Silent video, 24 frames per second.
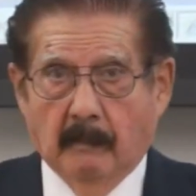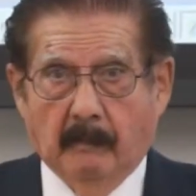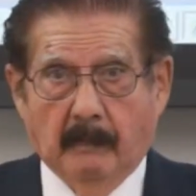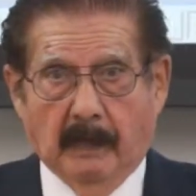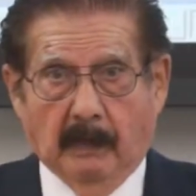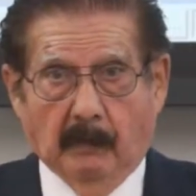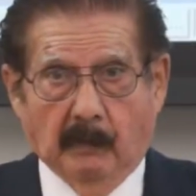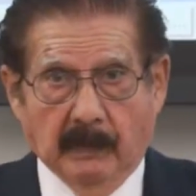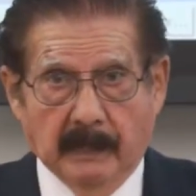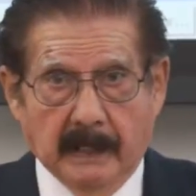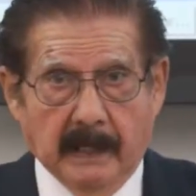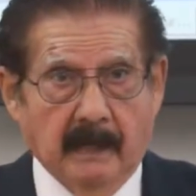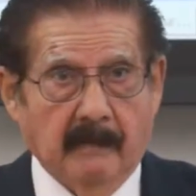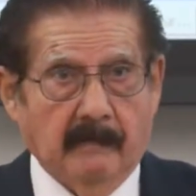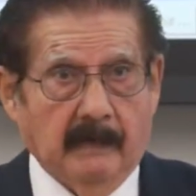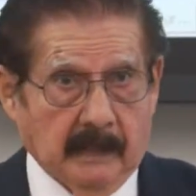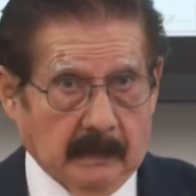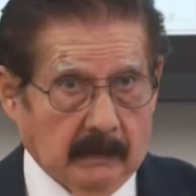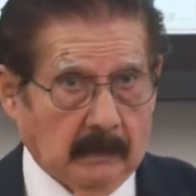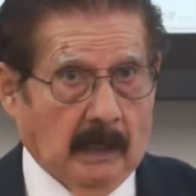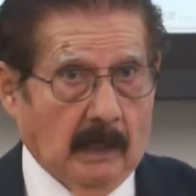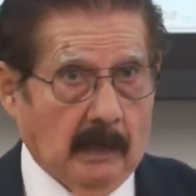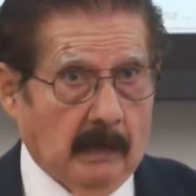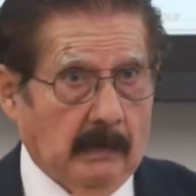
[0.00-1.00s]
But we have
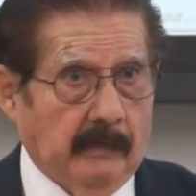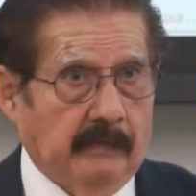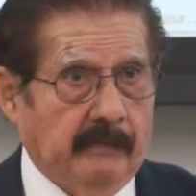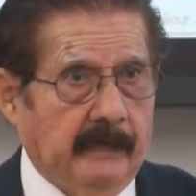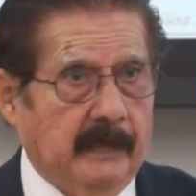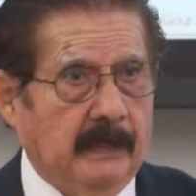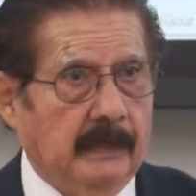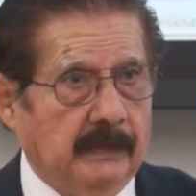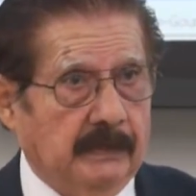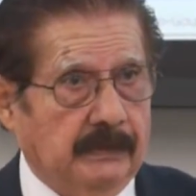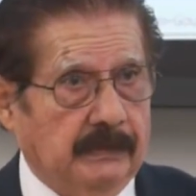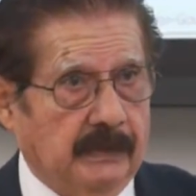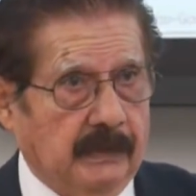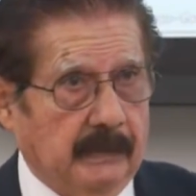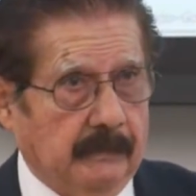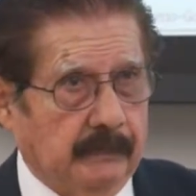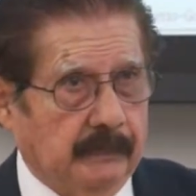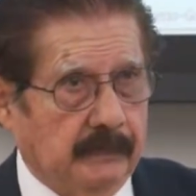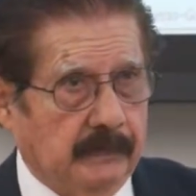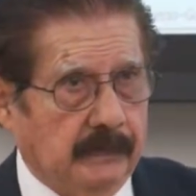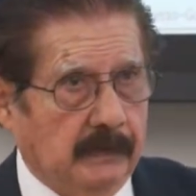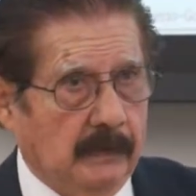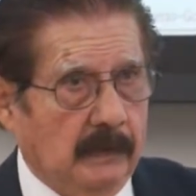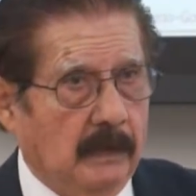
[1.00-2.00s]
at our
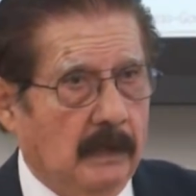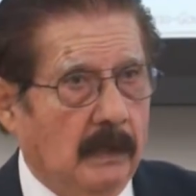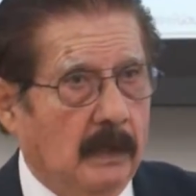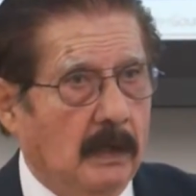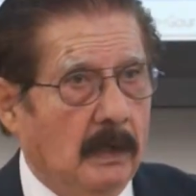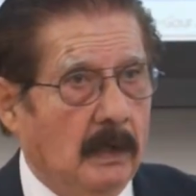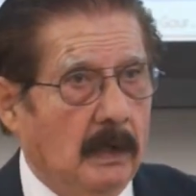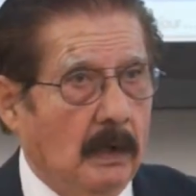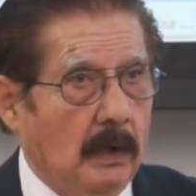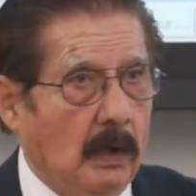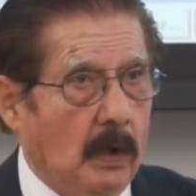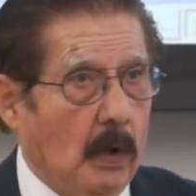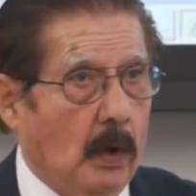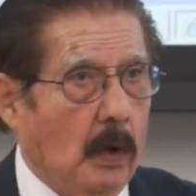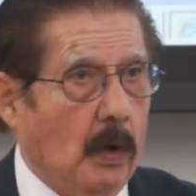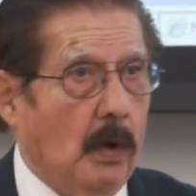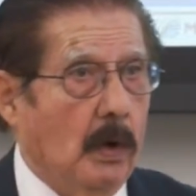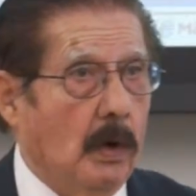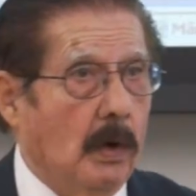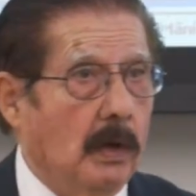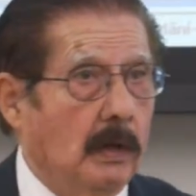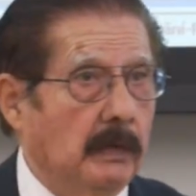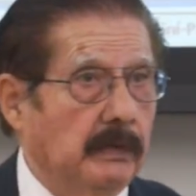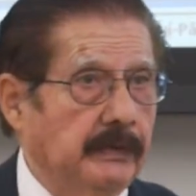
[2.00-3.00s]
fingertips
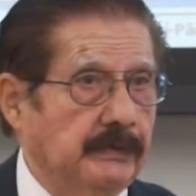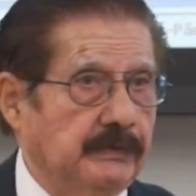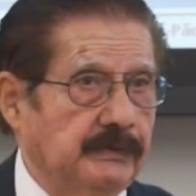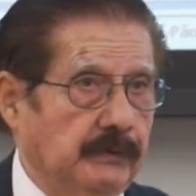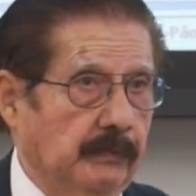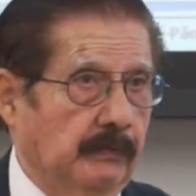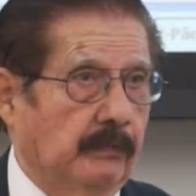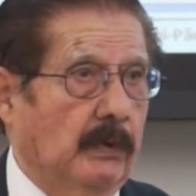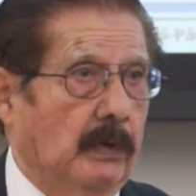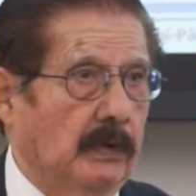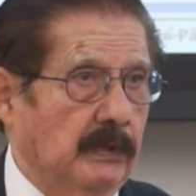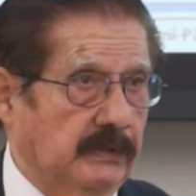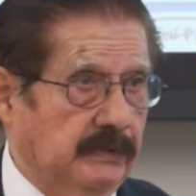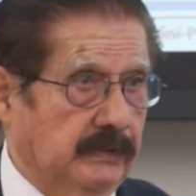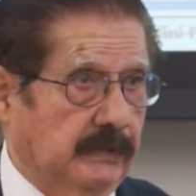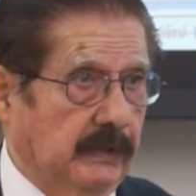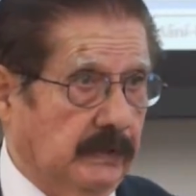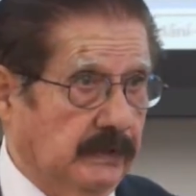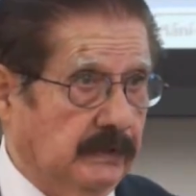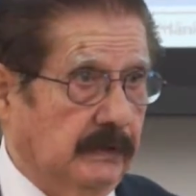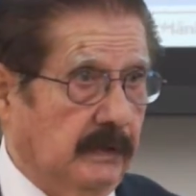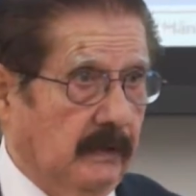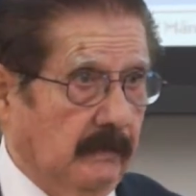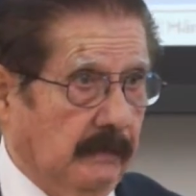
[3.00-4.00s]
all the support
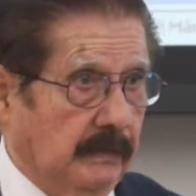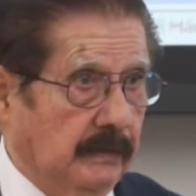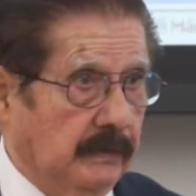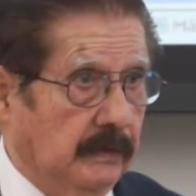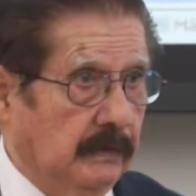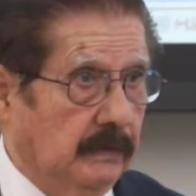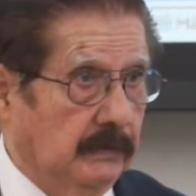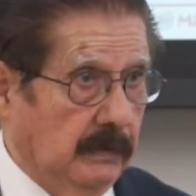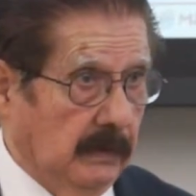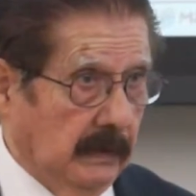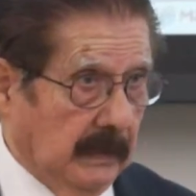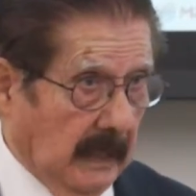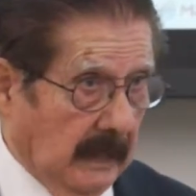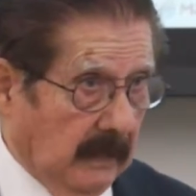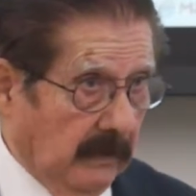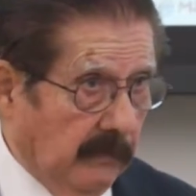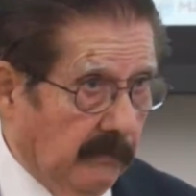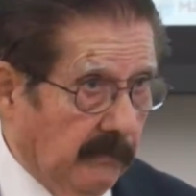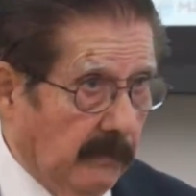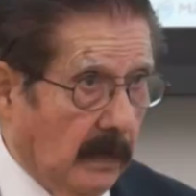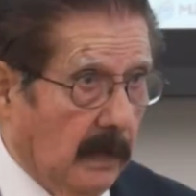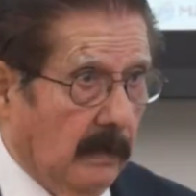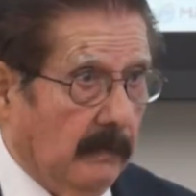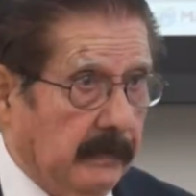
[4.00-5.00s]
systems to get
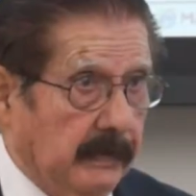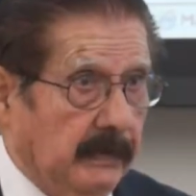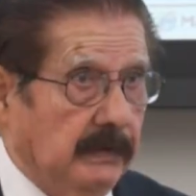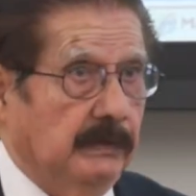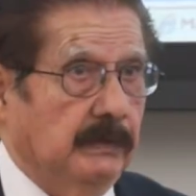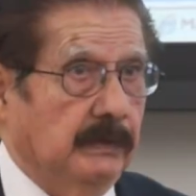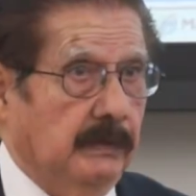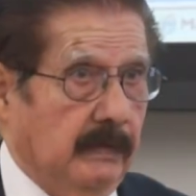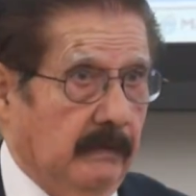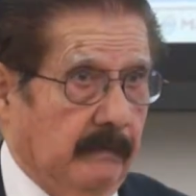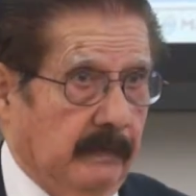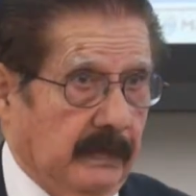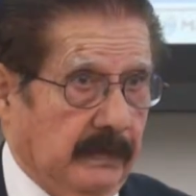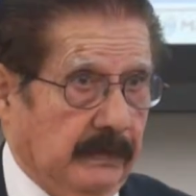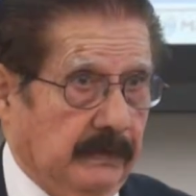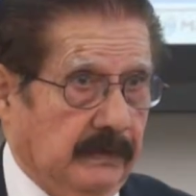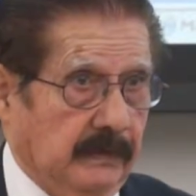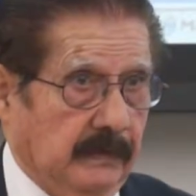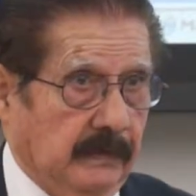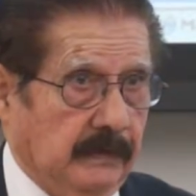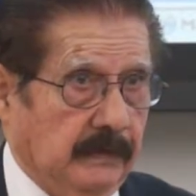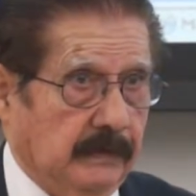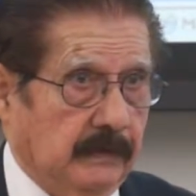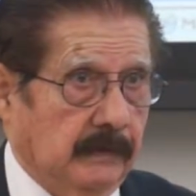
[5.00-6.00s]
involved into the
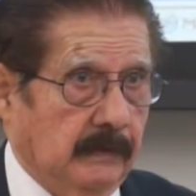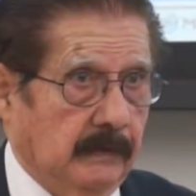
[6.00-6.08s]
business.